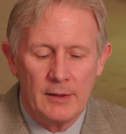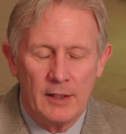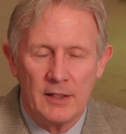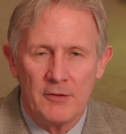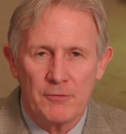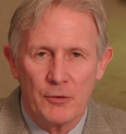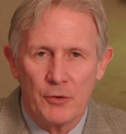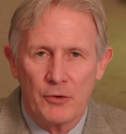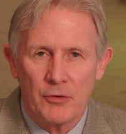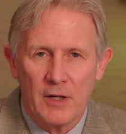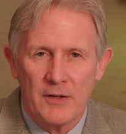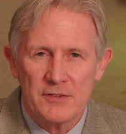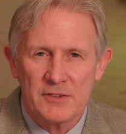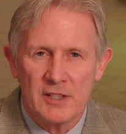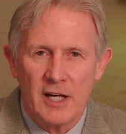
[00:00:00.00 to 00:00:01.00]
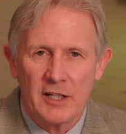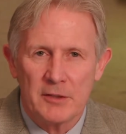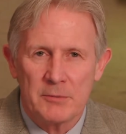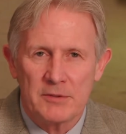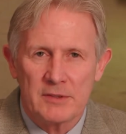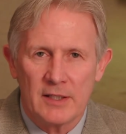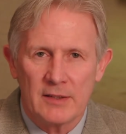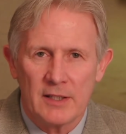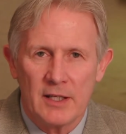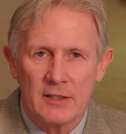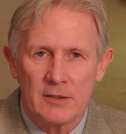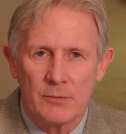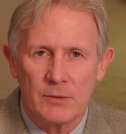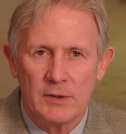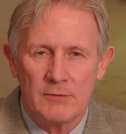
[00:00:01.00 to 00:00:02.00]
any photographs, documents like that
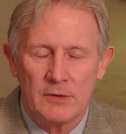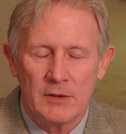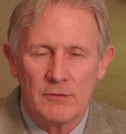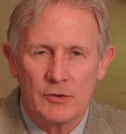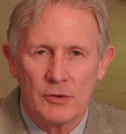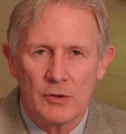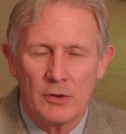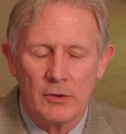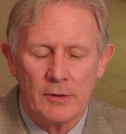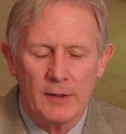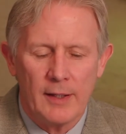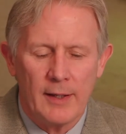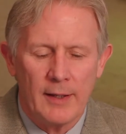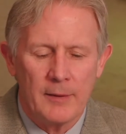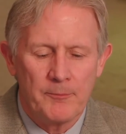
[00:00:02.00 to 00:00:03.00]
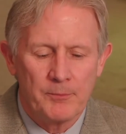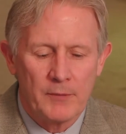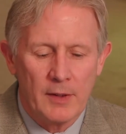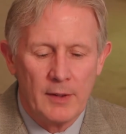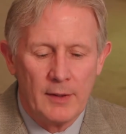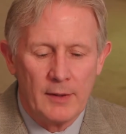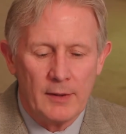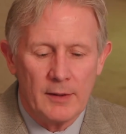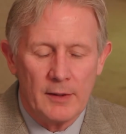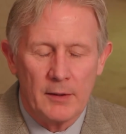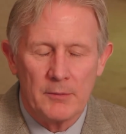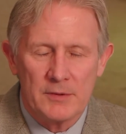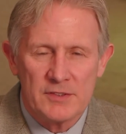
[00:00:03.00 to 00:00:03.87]
that we've given you to look at, a